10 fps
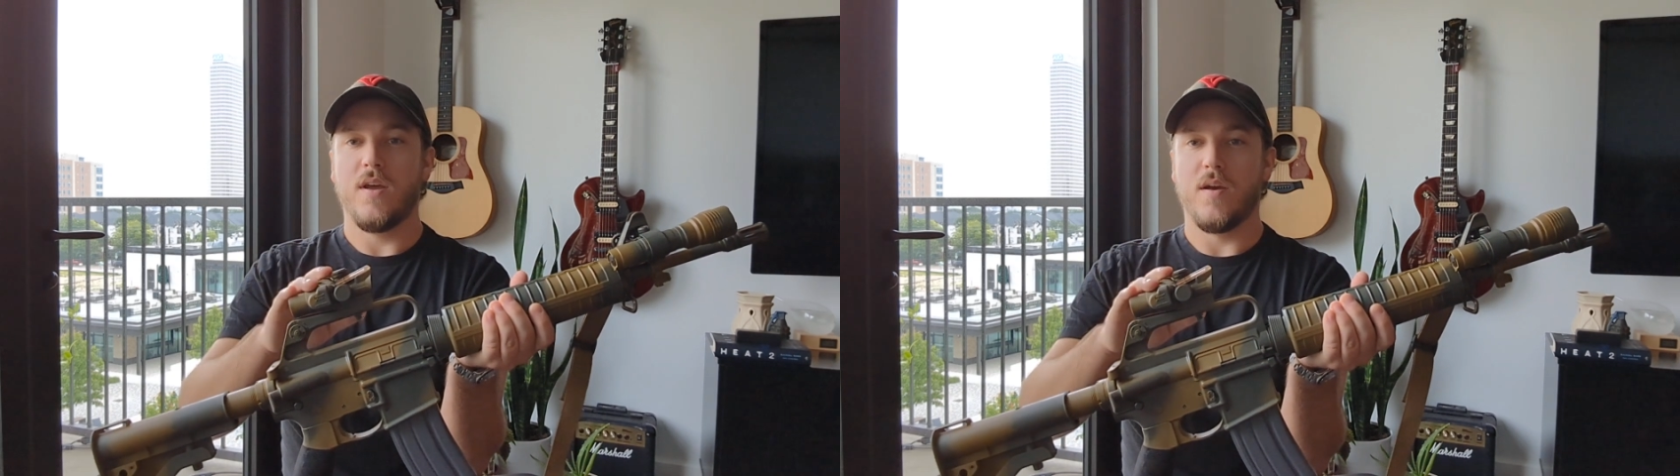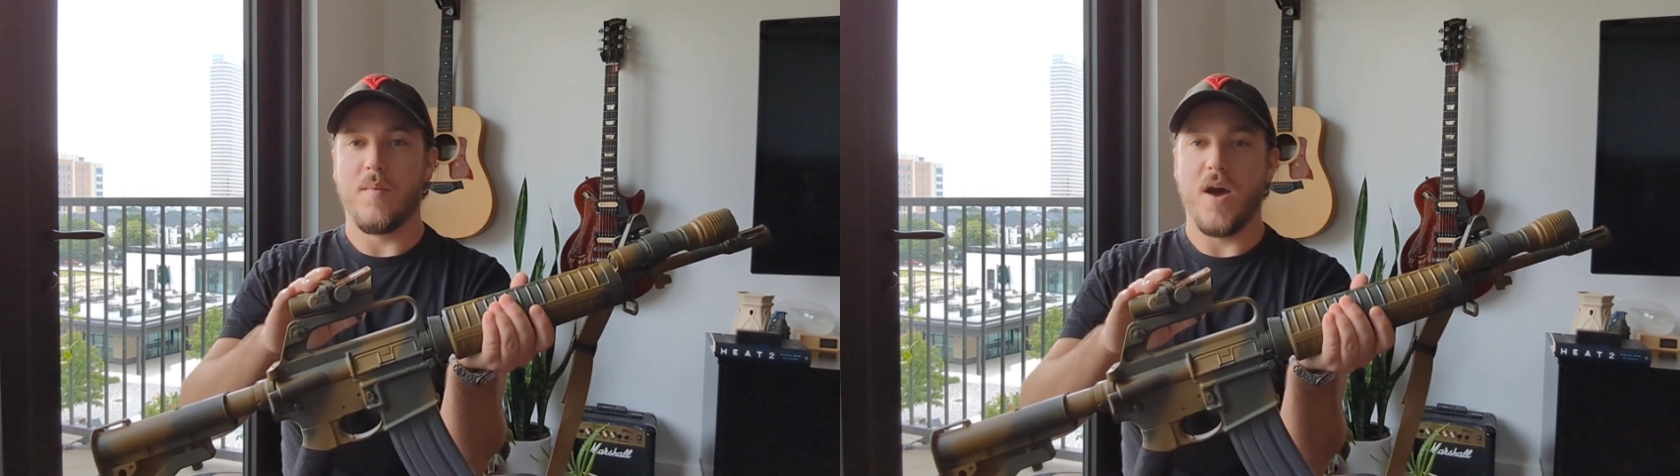
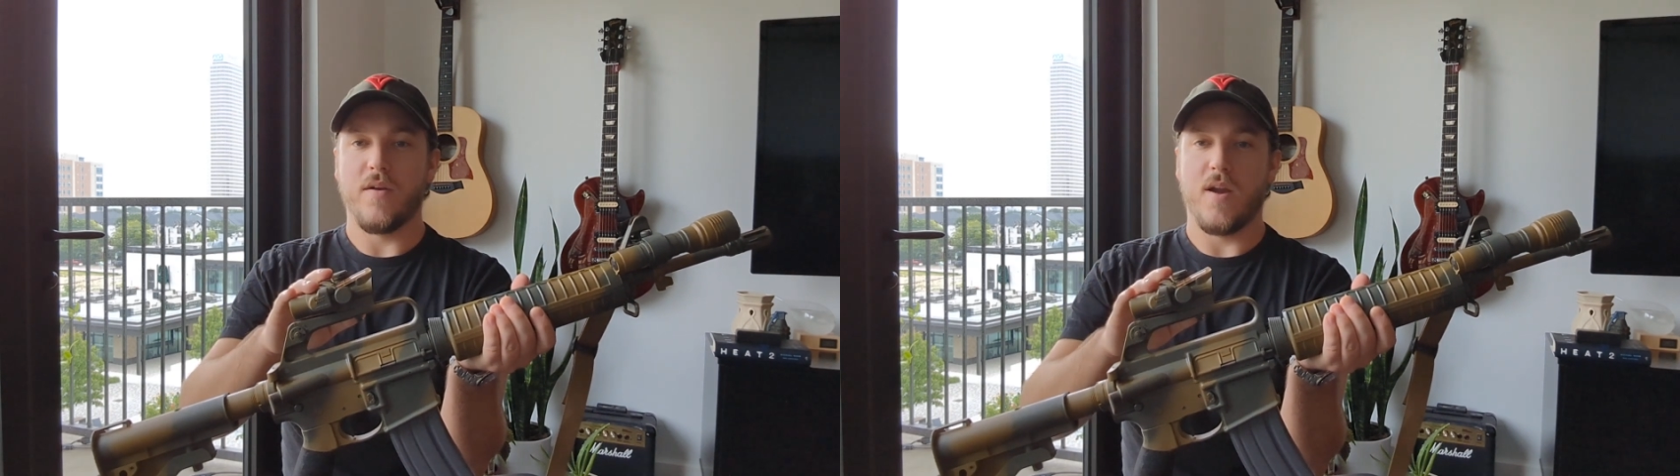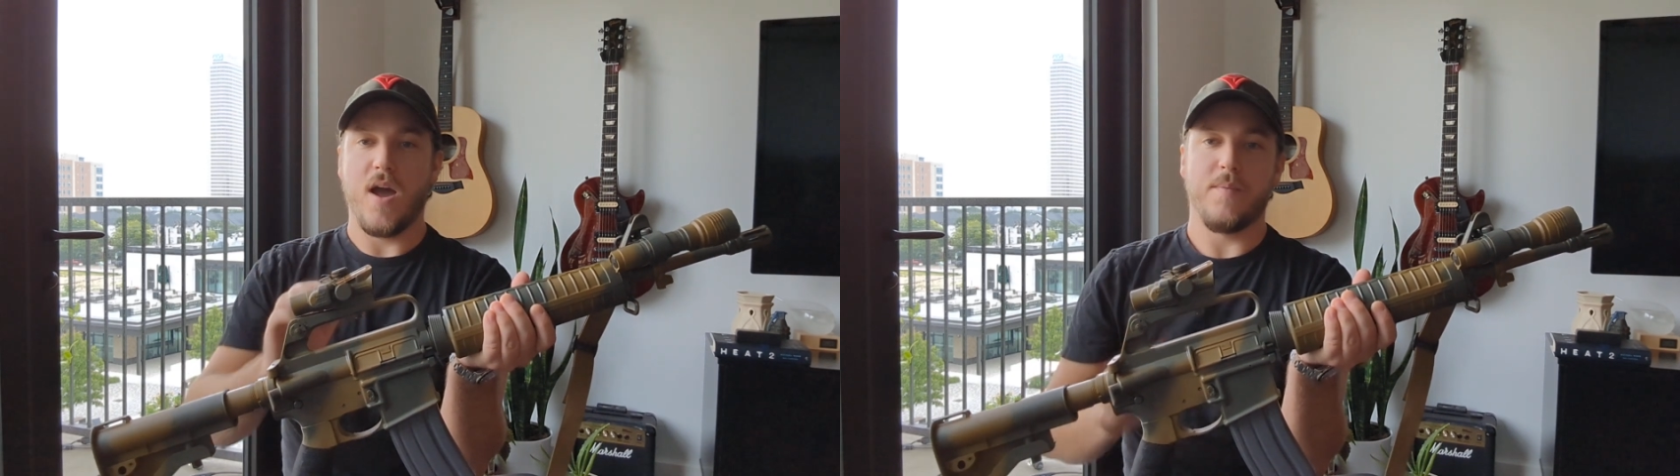a
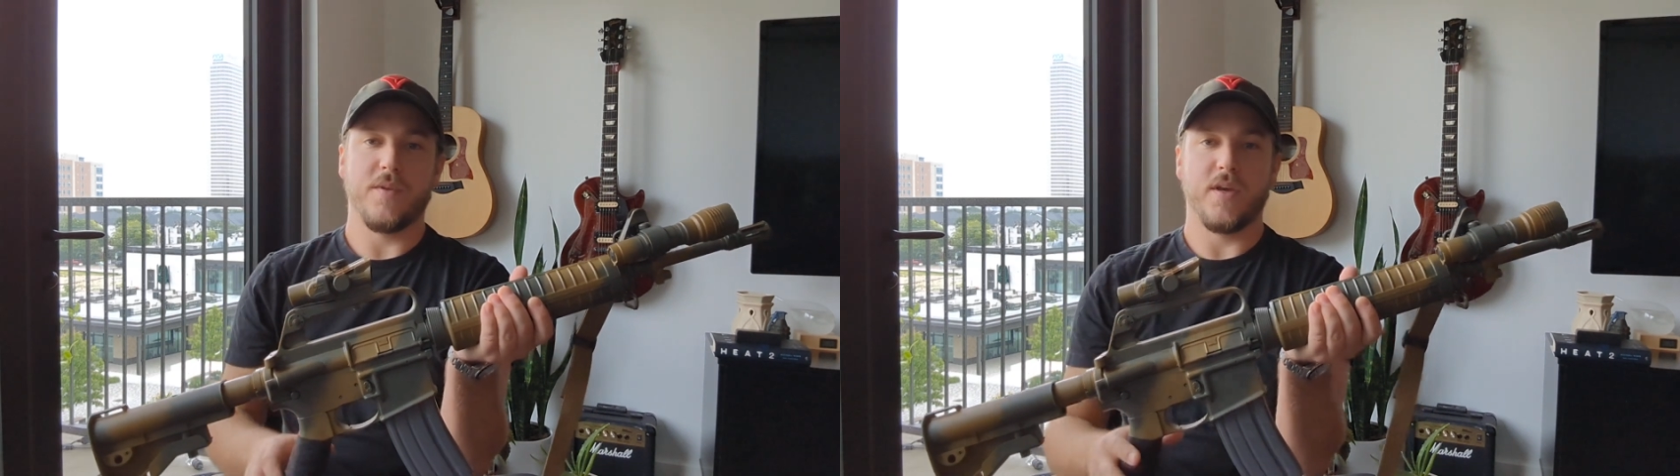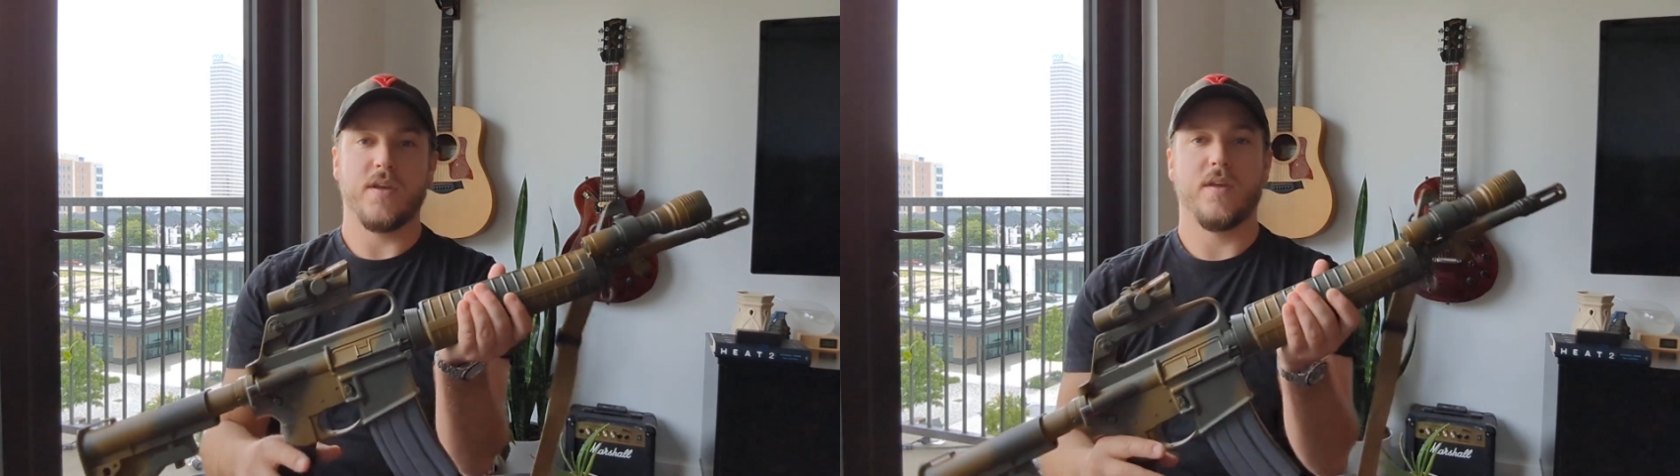modern
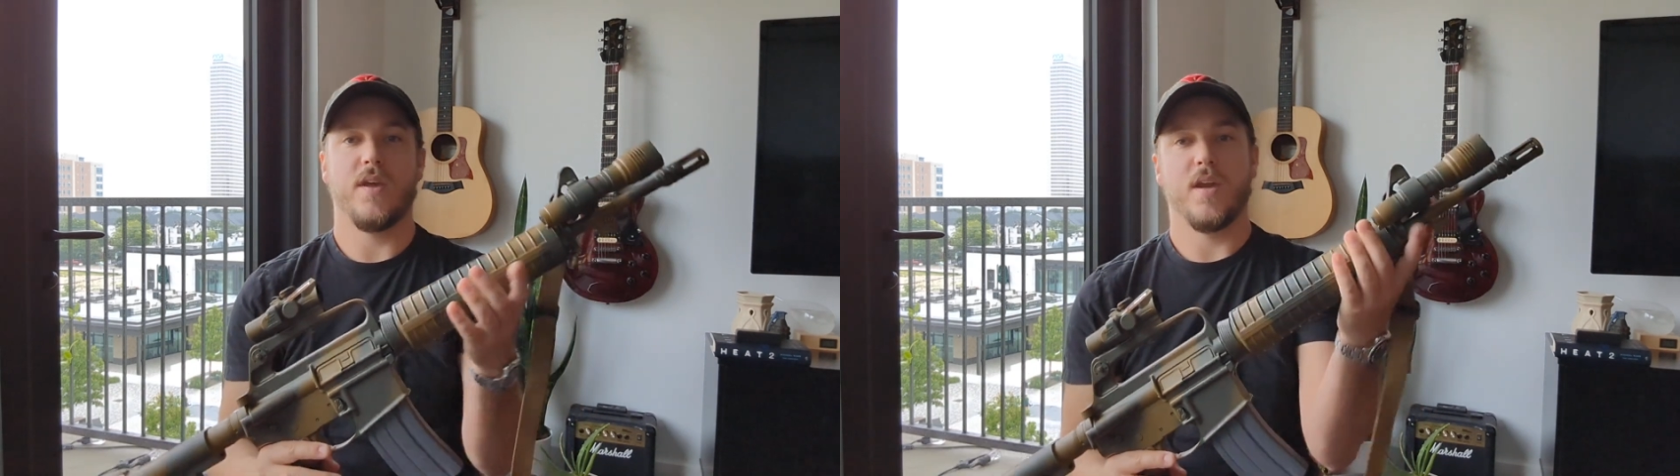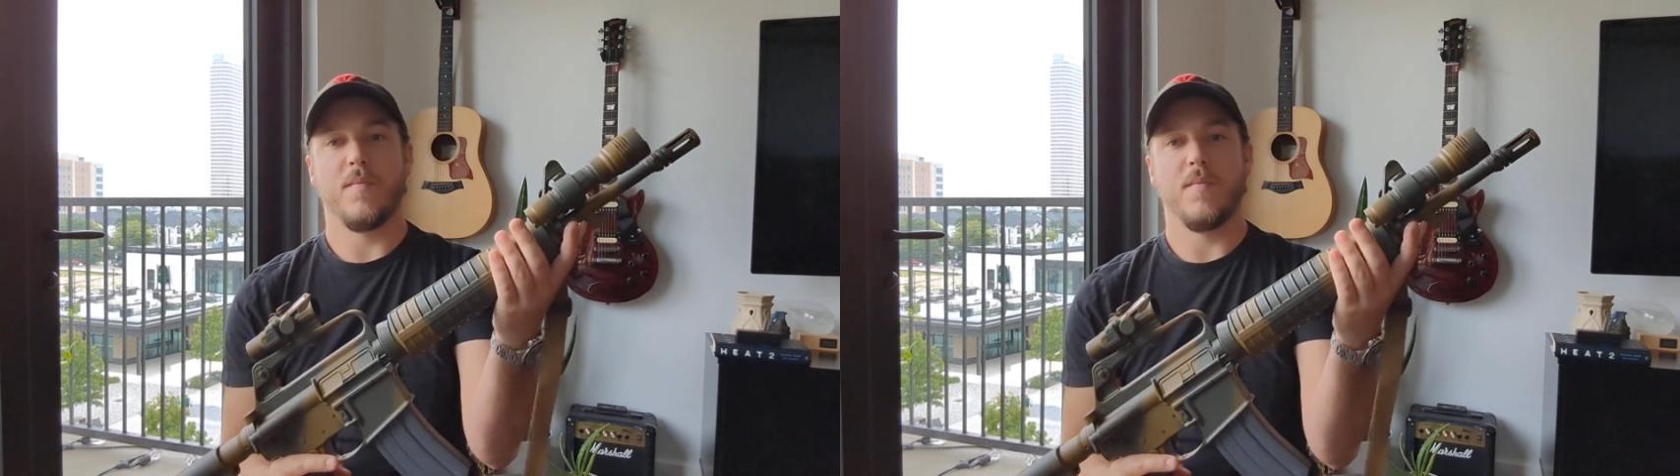optic, and a